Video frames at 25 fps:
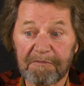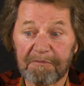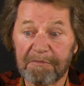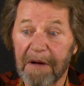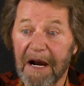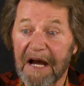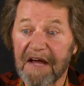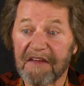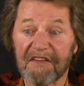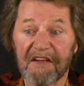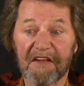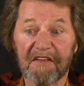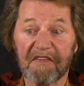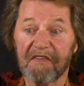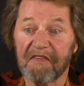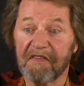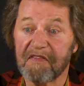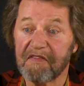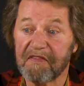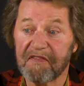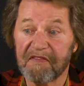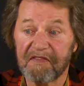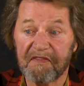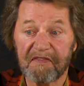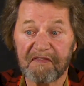by the
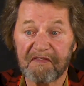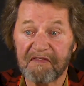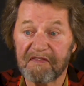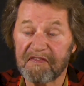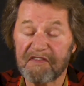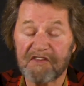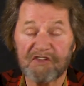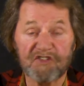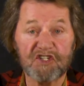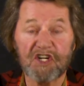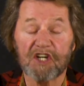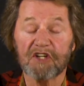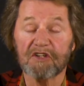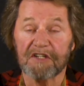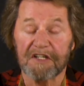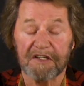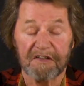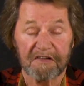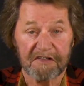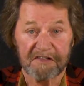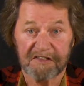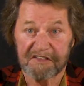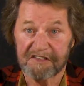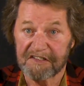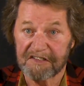jillions.
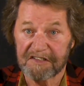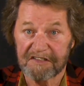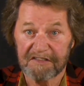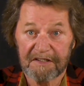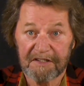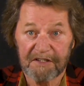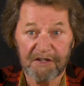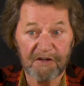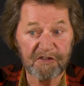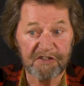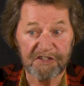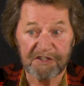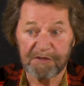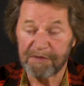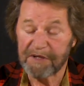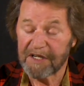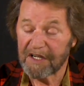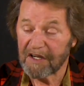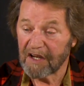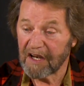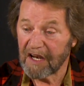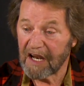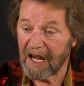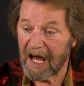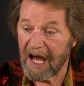Used to be
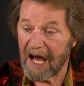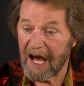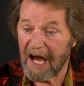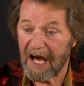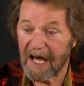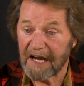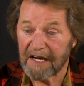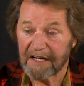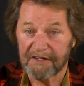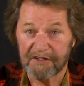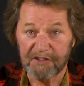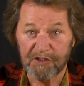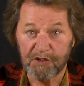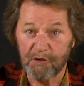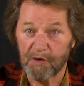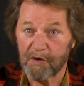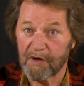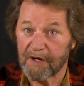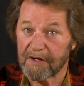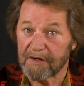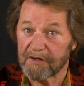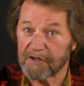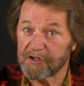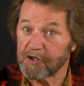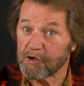a lot of two
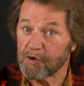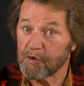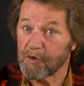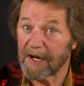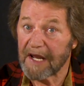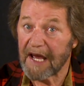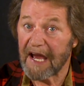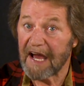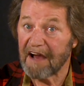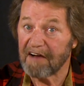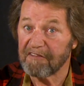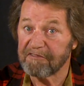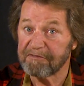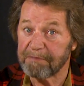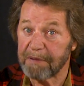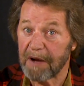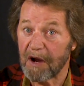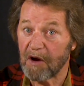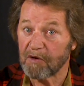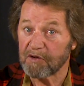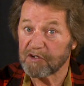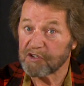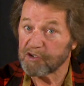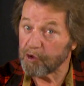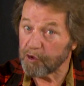and, two and a half
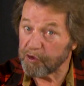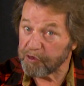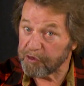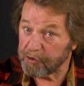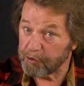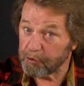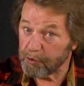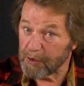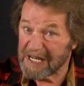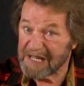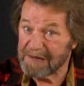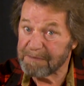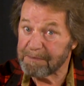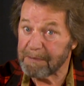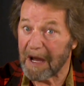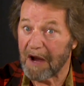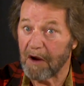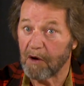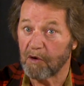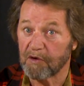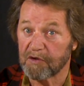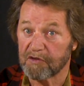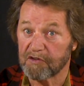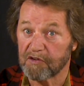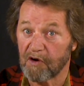pound, three
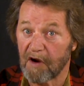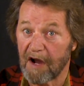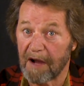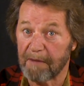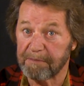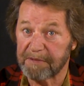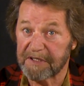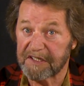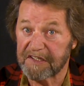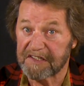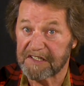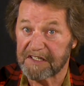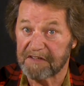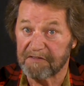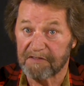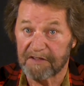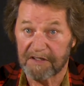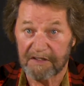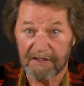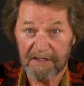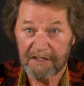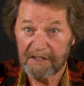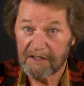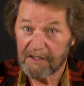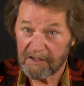pound crappies
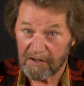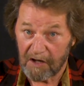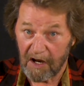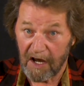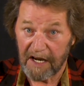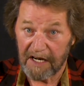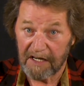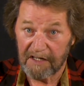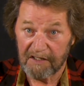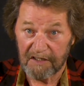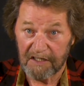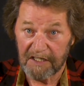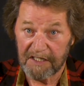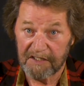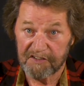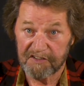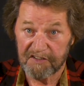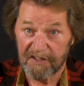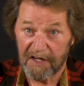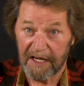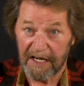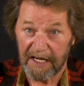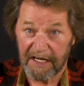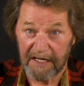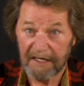even caught at Leech
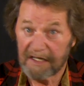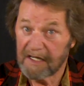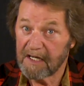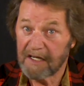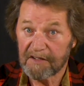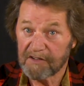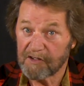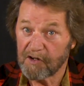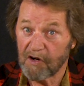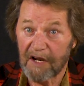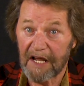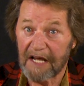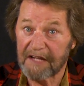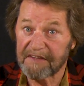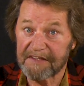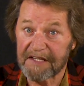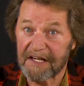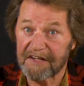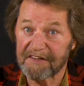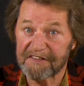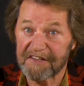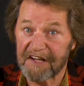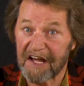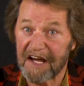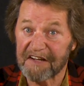Lake. They're not
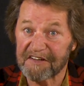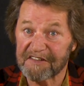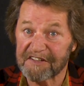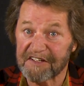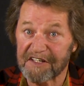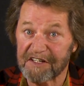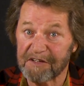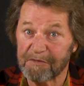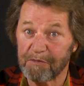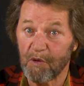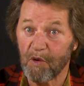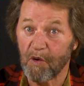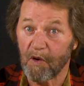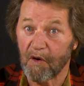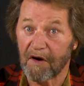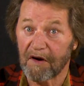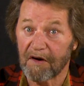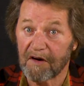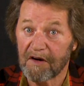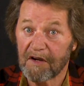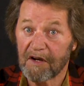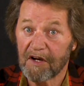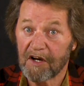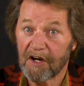that size anymore,